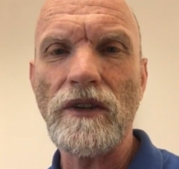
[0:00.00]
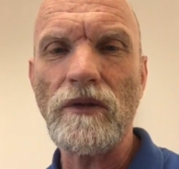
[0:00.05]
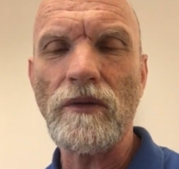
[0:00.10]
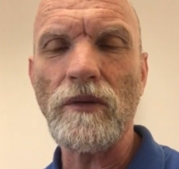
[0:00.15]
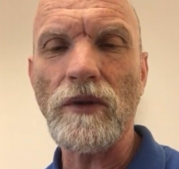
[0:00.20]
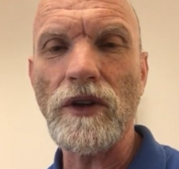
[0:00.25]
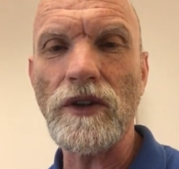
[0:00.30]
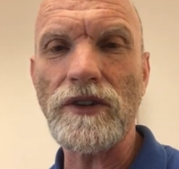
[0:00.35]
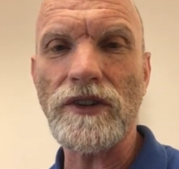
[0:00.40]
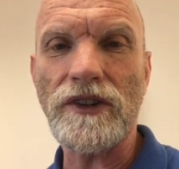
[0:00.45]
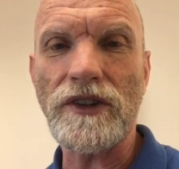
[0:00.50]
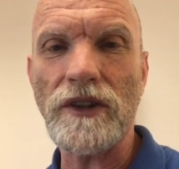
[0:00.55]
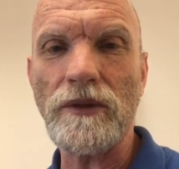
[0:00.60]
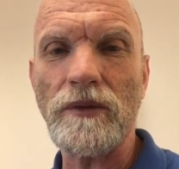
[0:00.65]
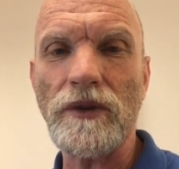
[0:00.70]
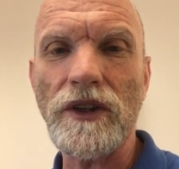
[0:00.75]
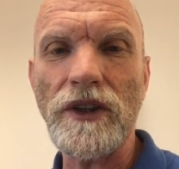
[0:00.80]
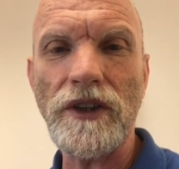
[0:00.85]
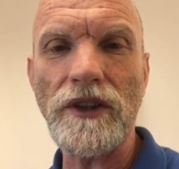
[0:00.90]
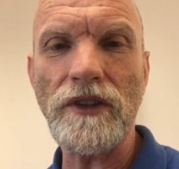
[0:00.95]
what
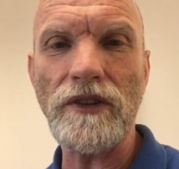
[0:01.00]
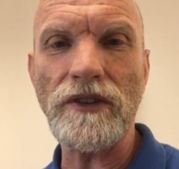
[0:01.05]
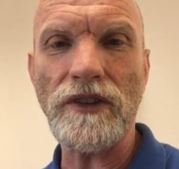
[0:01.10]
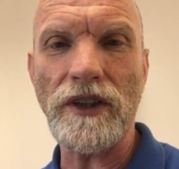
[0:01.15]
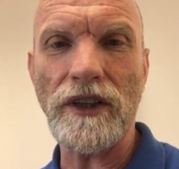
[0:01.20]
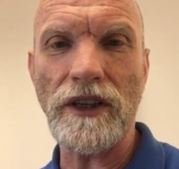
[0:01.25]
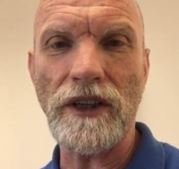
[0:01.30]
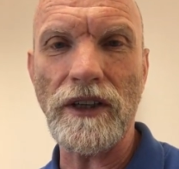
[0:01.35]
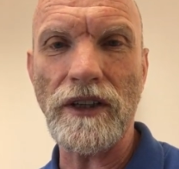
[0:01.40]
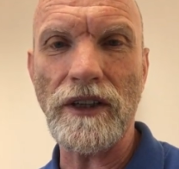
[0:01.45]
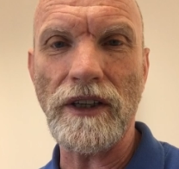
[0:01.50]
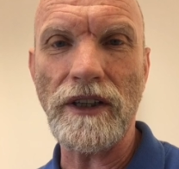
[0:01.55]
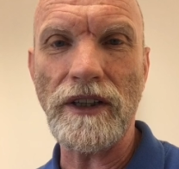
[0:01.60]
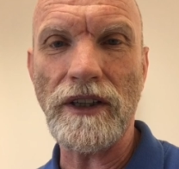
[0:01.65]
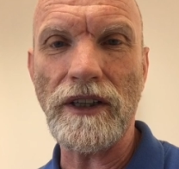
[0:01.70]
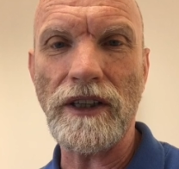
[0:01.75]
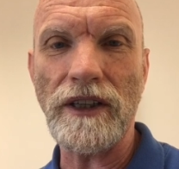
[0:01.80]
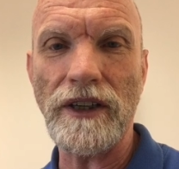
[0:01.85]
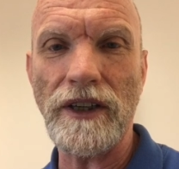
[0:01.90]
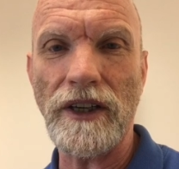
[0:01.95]
I use here
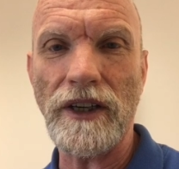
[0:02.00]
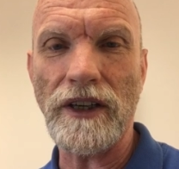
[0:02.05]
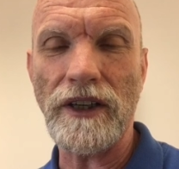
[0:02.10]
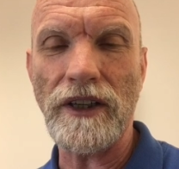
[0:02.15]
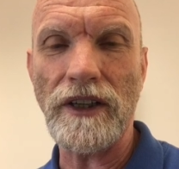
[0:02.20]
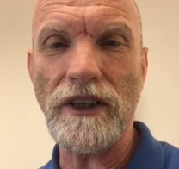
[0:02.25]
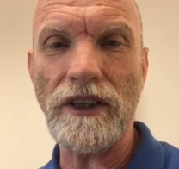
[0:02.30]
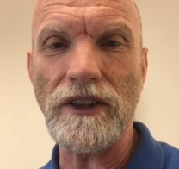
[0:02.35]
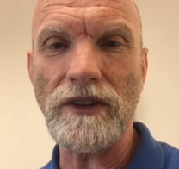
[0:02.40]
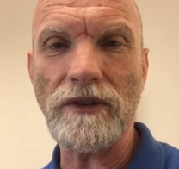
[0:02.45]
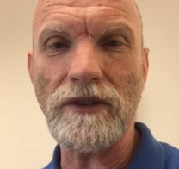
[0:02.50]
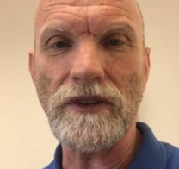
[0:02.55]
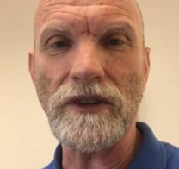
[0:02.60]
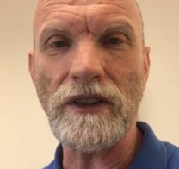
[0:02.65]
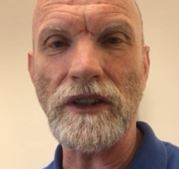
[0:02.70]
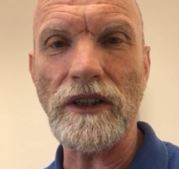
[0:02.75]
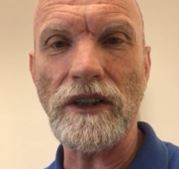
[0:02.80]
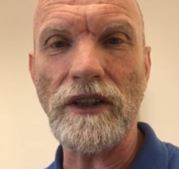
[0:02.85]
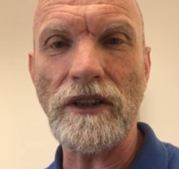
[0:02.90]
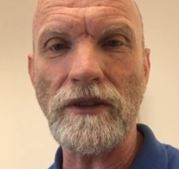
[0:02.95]
in clinic is
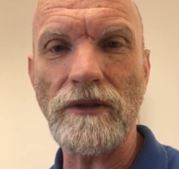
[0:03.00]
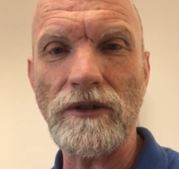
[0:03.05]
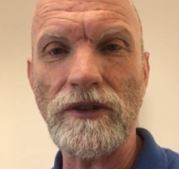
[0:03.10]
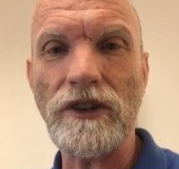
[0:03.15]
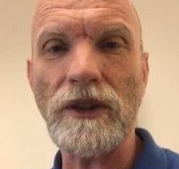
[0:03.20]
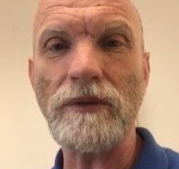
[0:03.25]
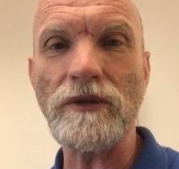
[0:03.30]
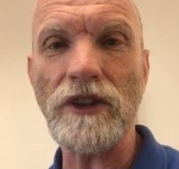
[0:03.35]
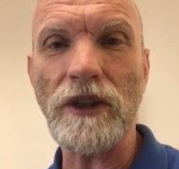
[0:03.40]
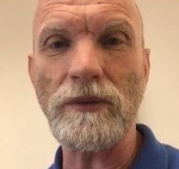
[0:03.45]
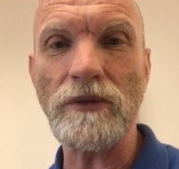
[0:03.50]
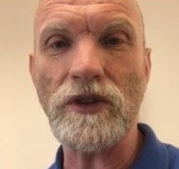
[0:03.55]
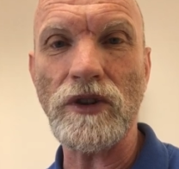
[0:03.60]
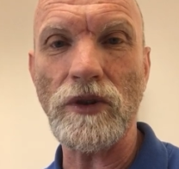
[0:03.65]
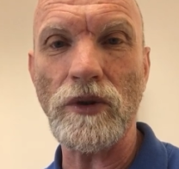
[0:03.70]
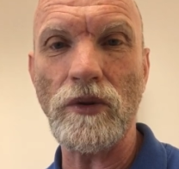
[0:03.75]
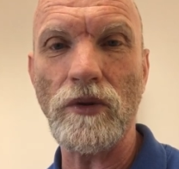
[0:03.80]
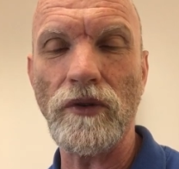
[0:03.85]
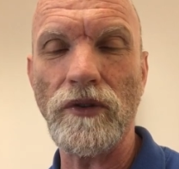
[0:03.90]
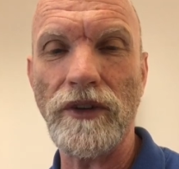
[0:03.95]
sometimes
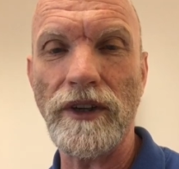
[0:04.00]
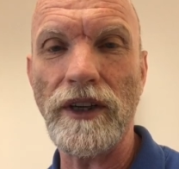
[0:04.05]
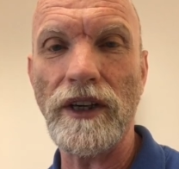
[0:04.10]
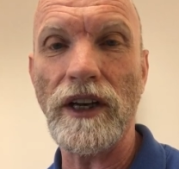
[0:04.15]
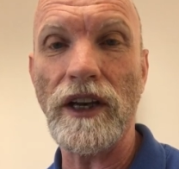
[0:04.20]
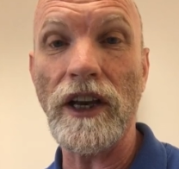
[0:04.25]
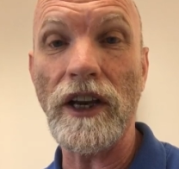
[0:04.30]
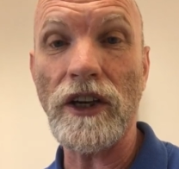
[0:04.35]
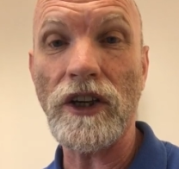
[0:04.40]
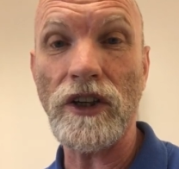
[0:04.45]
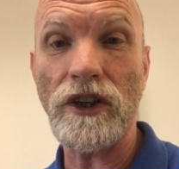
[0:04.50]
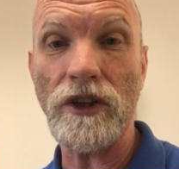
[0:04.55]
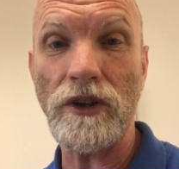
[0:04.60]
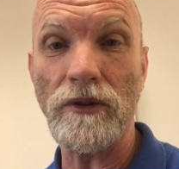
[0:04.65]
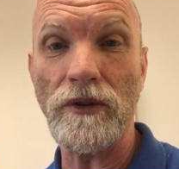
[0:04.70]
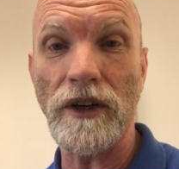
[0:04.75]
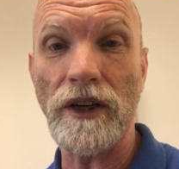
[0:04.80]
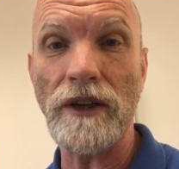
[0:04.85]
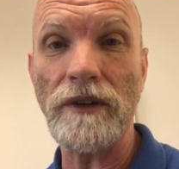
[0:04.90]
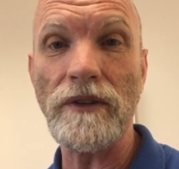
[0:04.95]
called the
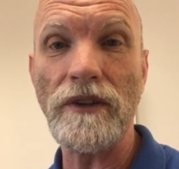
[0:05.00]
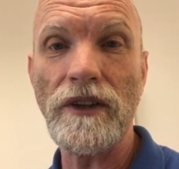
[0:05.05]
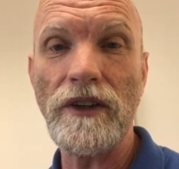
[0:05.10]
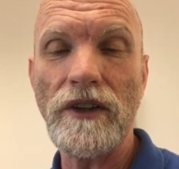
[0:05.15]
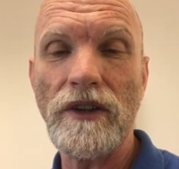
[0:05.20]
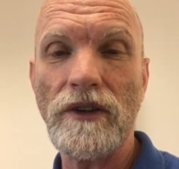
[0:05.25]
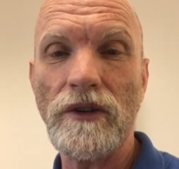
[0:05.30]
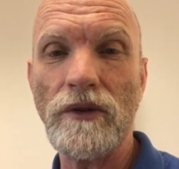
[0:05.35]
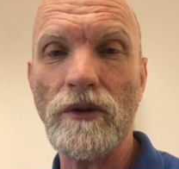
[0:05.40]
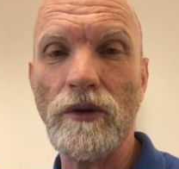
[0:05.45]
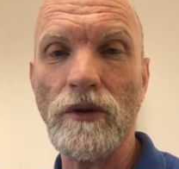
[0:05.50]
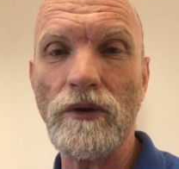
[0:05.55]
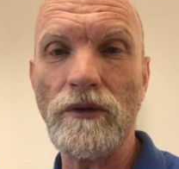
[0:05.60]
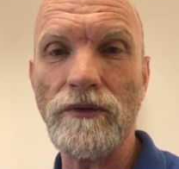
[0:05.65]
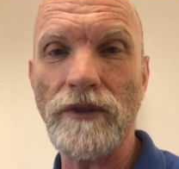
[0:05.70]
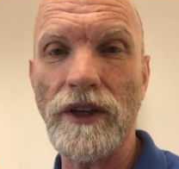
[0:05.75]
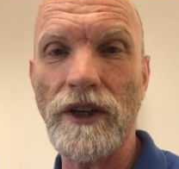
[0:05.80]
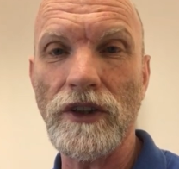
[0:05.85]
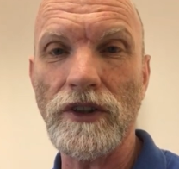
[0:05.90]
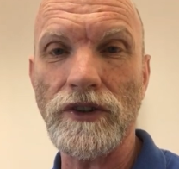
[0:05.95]
Lacuna or
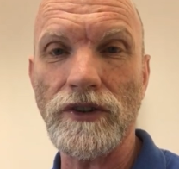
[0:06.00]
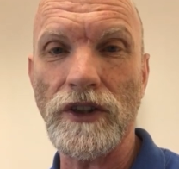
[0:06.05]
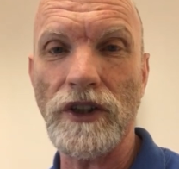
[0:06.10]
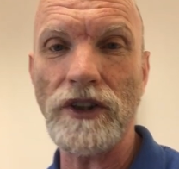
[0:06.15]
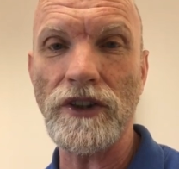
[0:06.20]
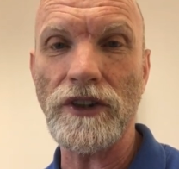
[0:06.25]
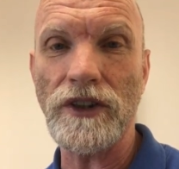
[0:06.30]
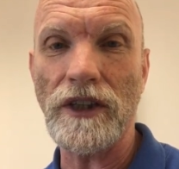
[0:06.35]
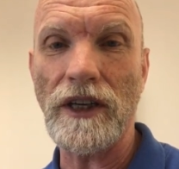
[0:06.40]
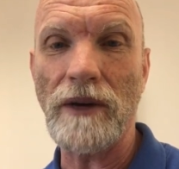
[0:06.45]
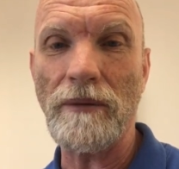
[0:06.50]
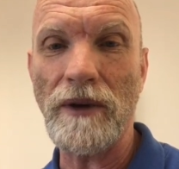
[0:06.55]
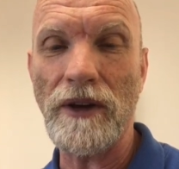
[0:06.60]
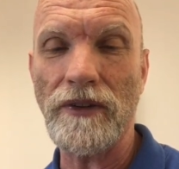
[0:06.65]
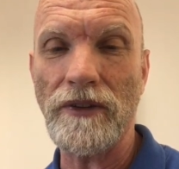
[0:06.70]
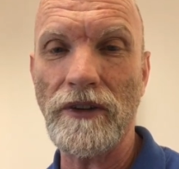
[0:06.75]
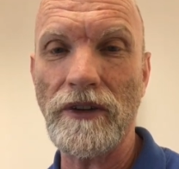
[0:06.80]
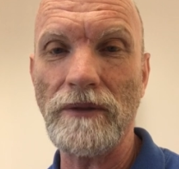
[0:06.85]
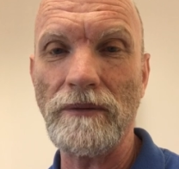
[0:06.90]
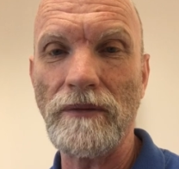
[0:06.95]
fenustration
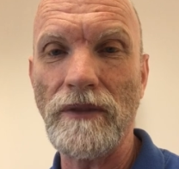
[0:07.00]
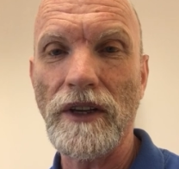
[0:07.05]
method.